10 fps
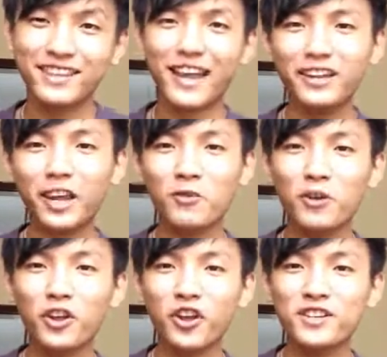Thank you
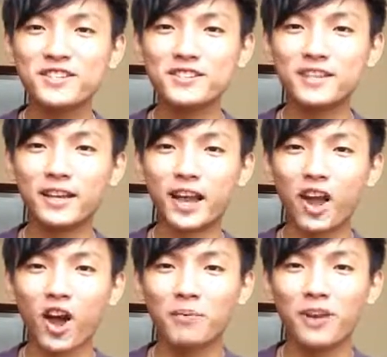for your listening. I
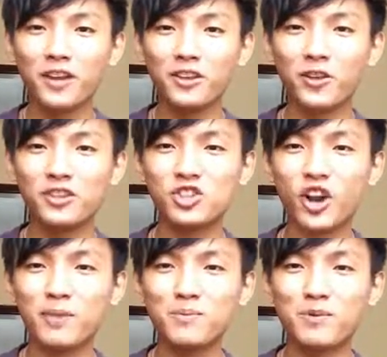hope that you
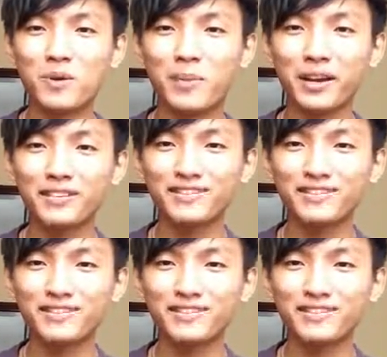enjoyed this performance.